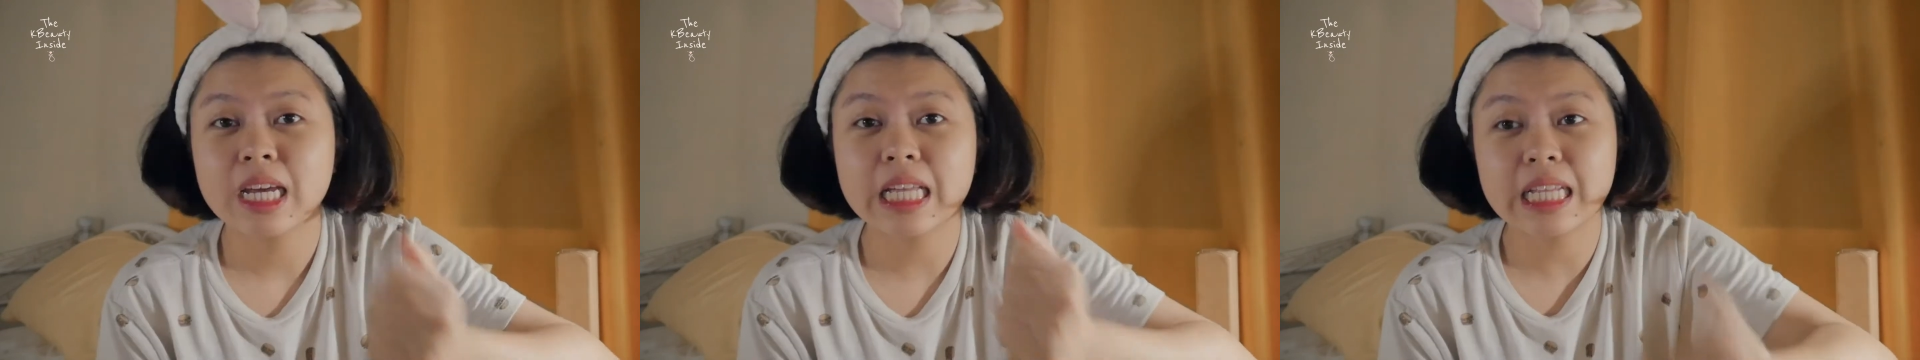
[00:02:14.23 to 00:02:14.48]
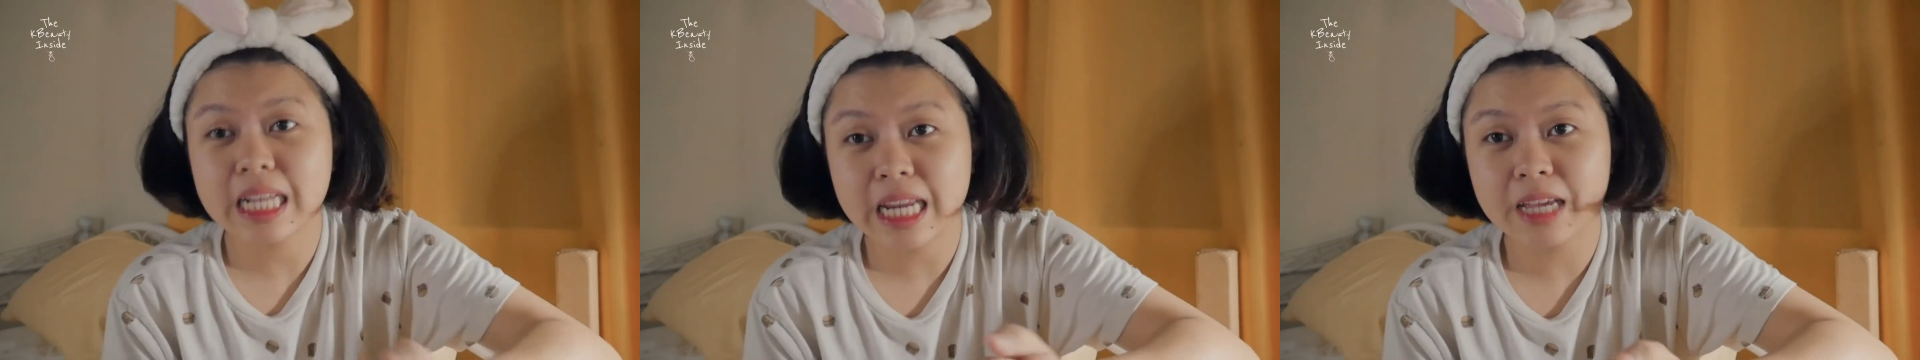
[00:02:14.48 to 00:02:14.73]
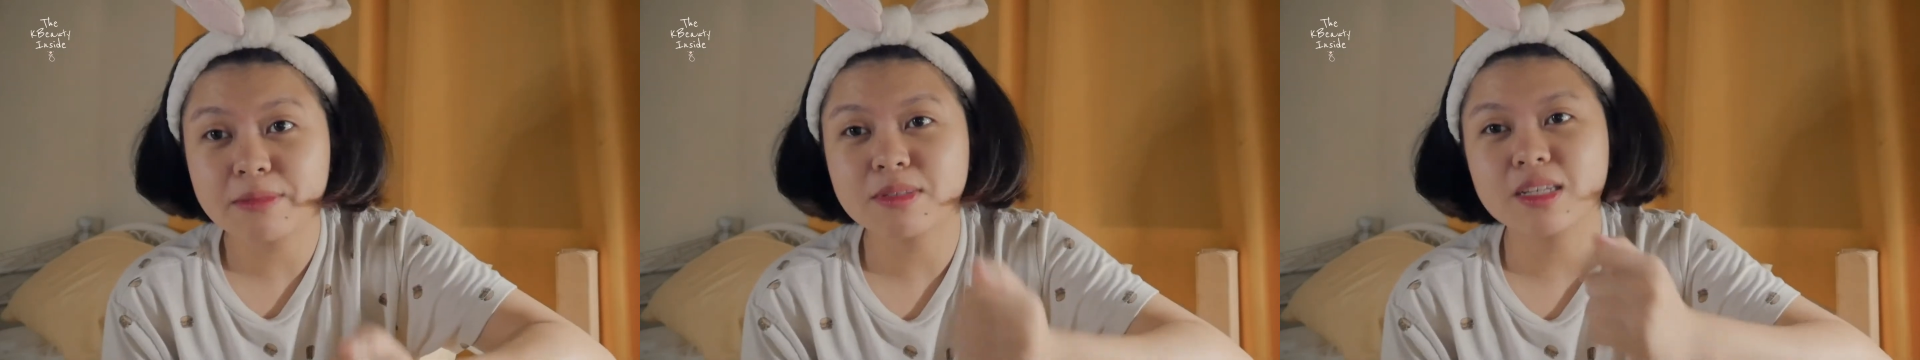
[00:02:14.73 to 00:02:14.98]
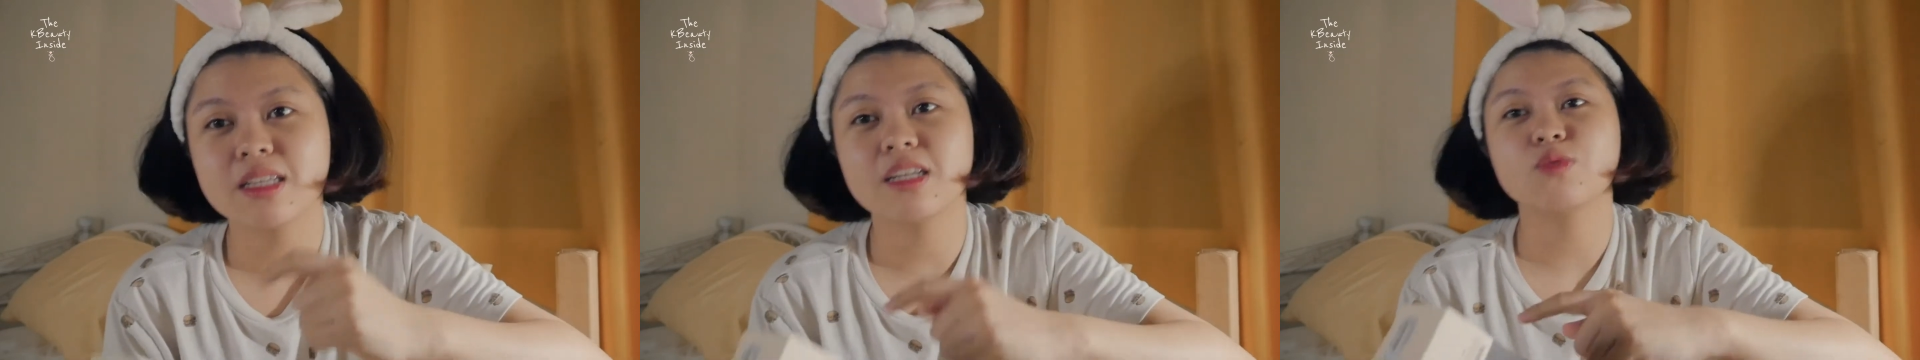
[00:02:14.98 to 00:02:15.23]
It claims
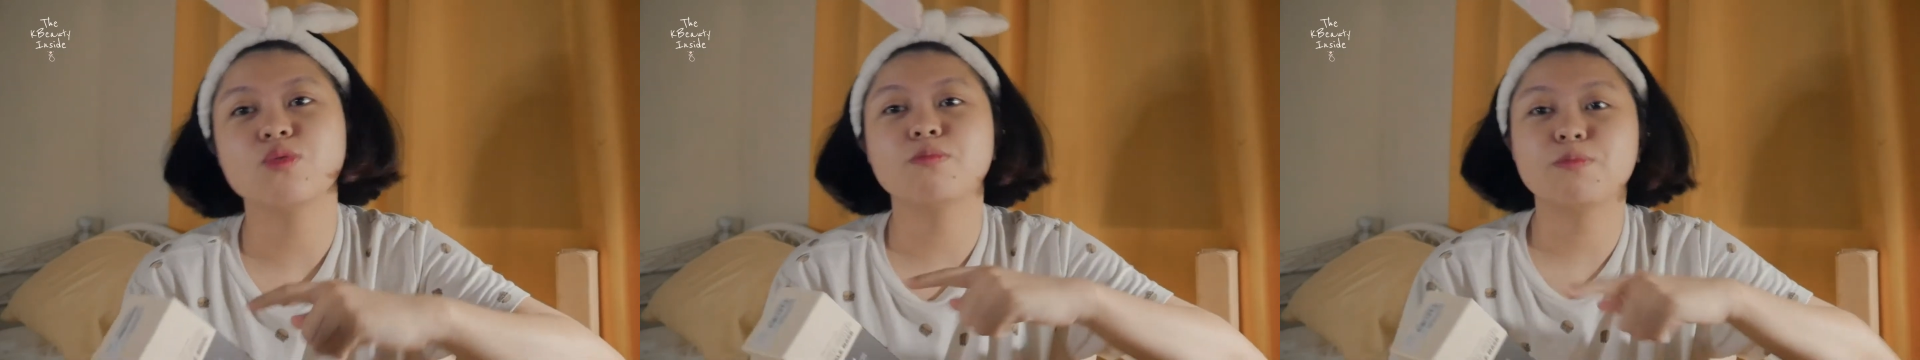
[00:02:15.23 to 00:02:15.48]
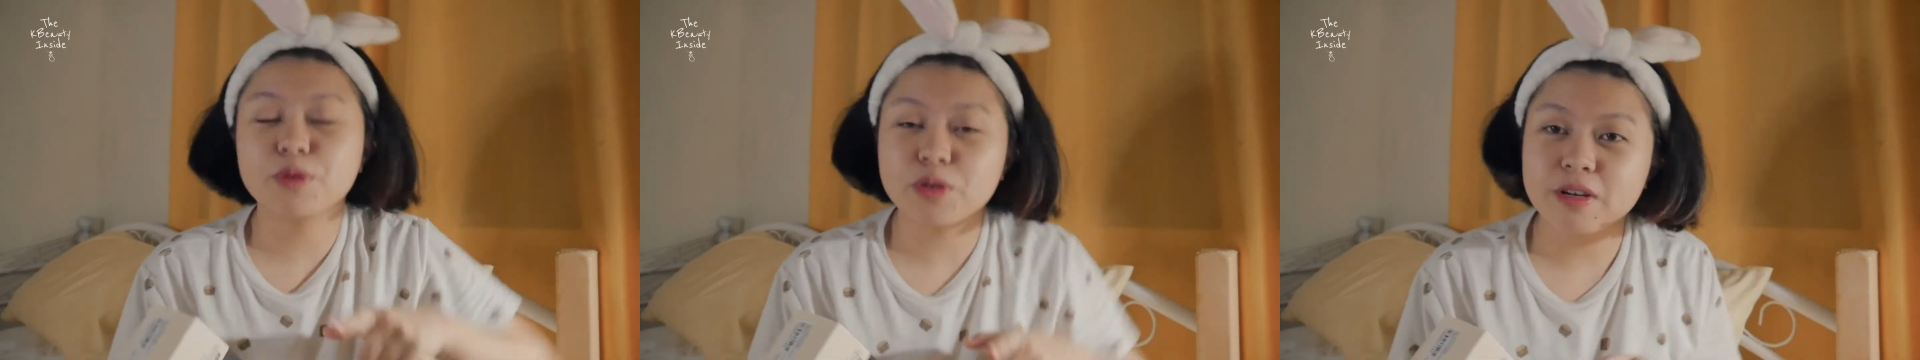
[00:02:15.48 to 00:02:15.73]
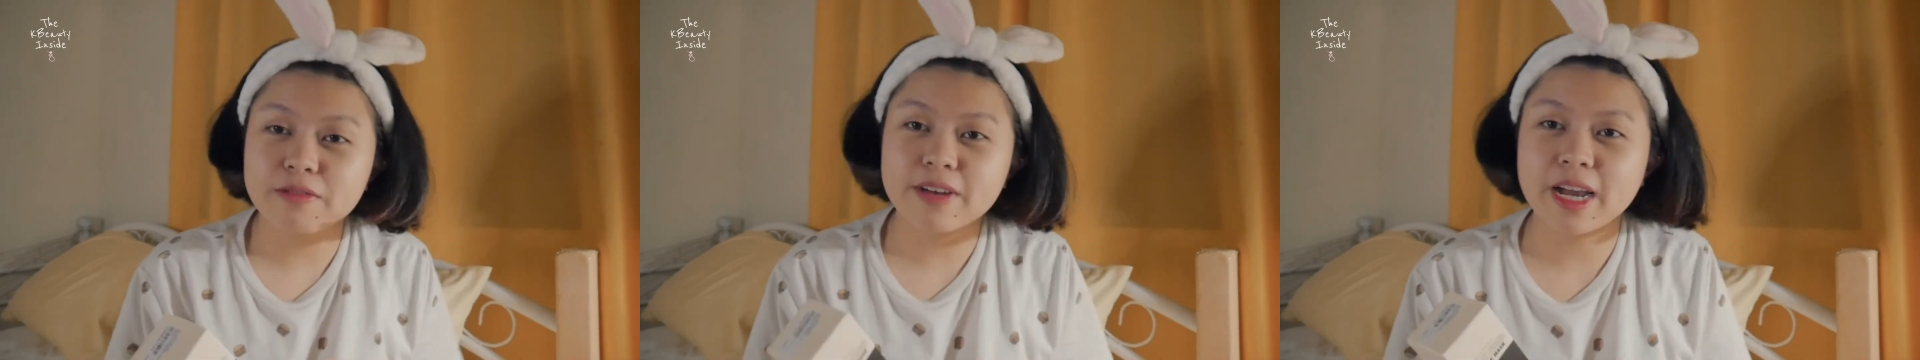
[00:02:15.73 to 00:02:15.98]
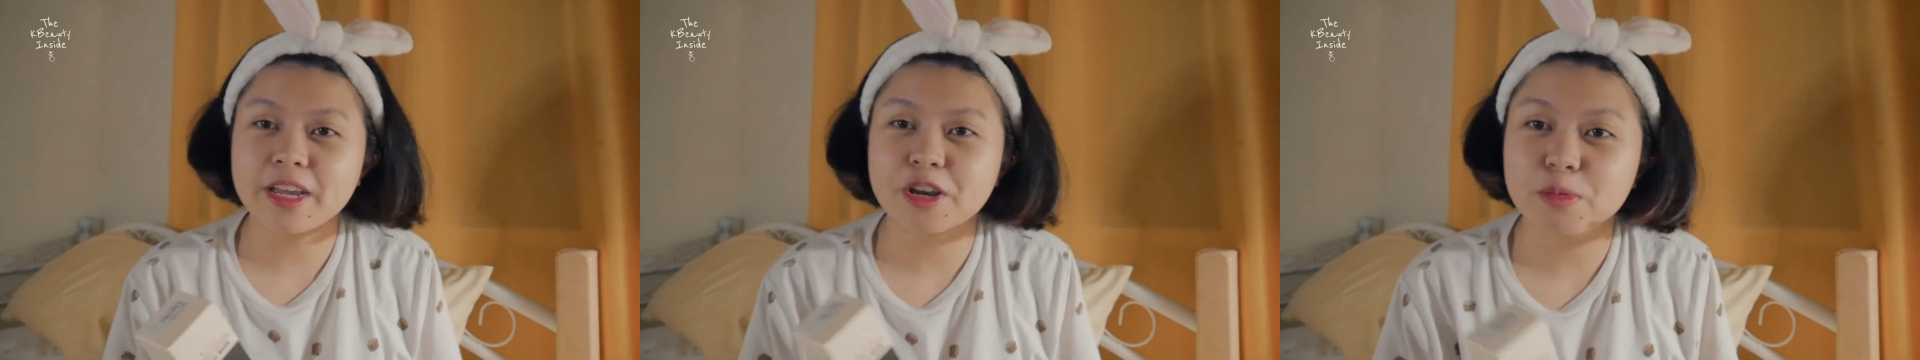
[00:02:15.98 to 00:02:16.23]
that it will
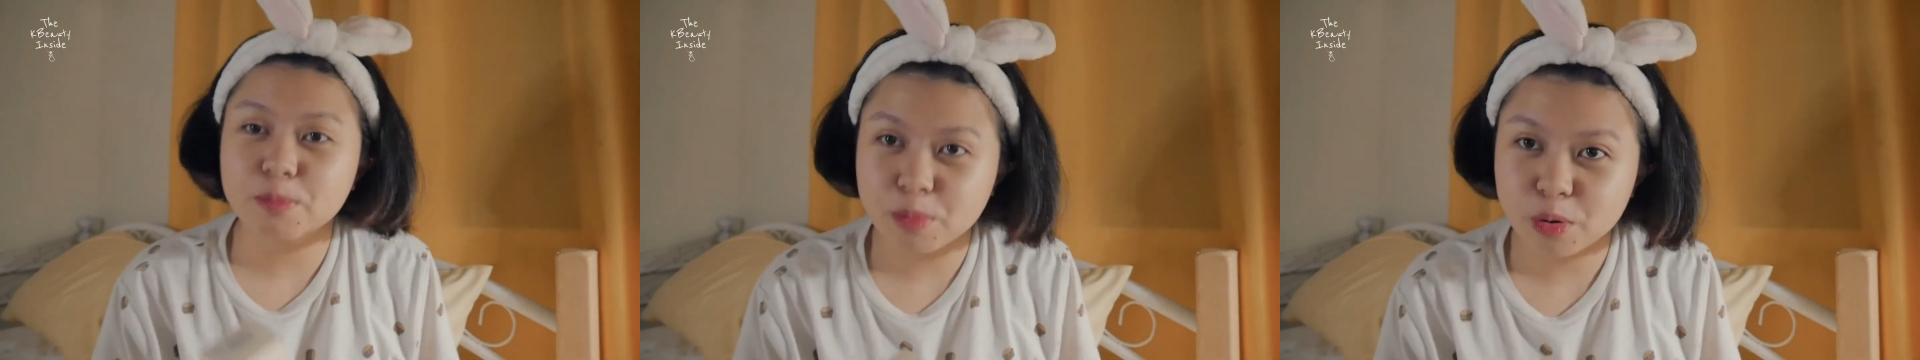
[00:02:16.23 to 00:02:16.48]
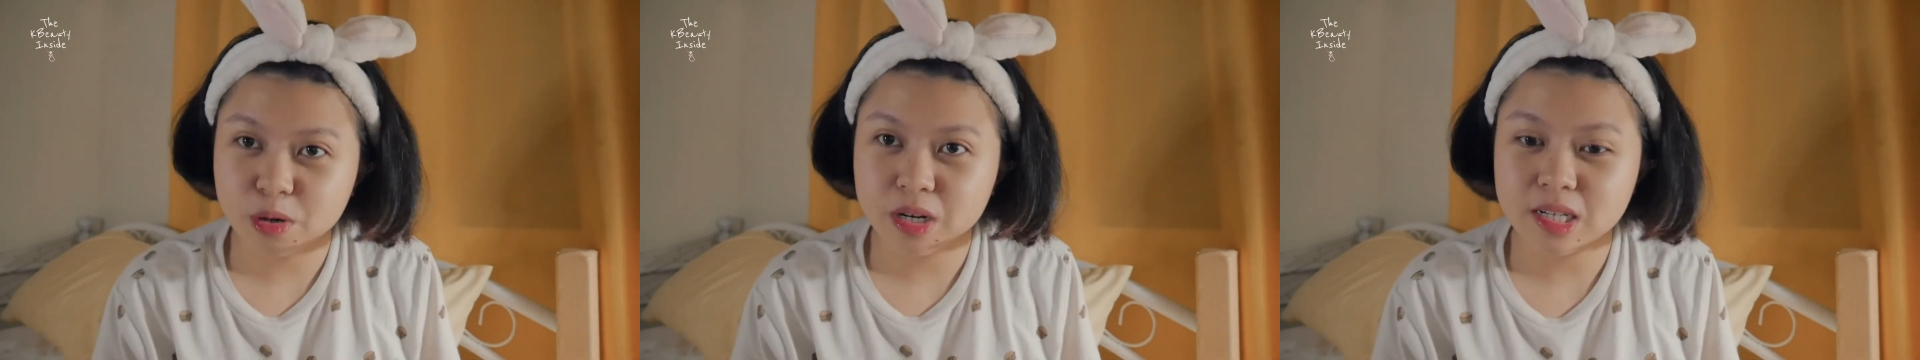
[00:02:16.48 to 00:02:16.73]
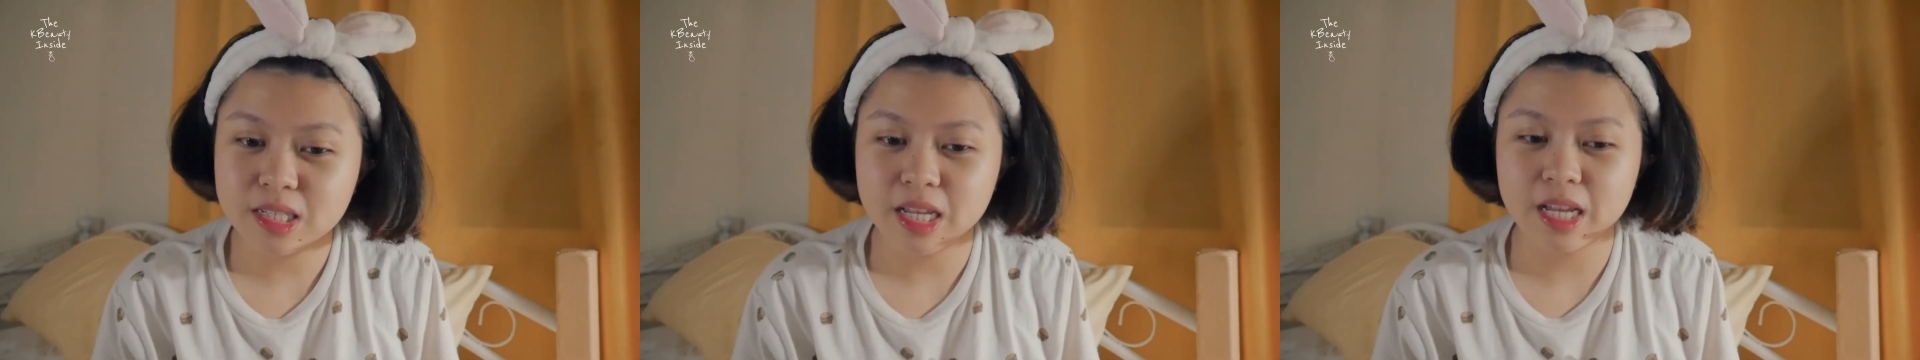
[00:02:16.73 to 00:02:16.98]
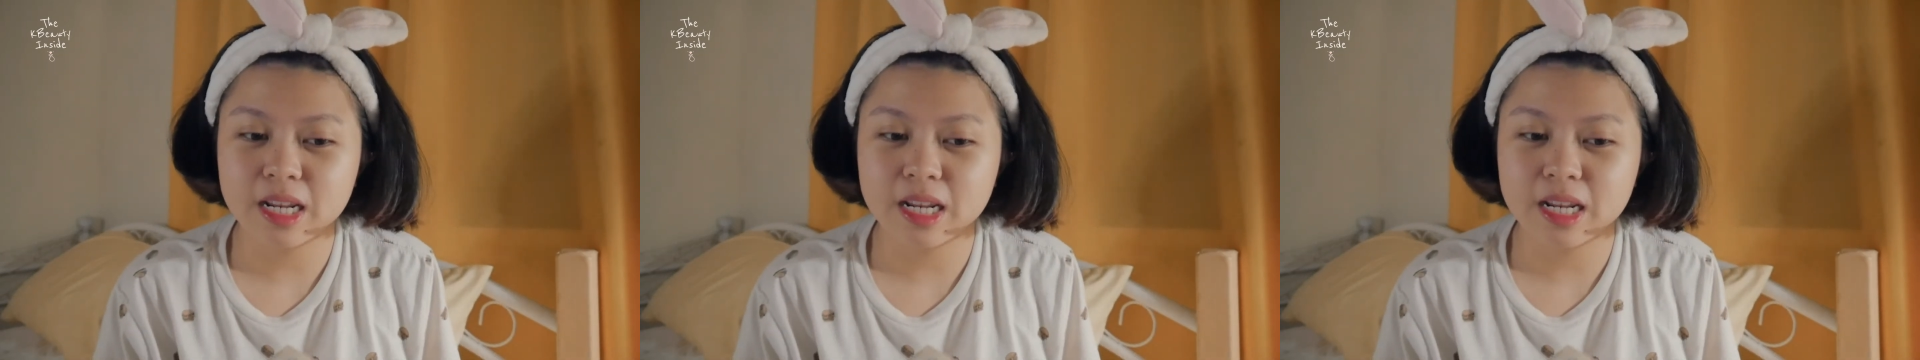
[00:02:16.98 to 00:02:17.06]
purify your pores,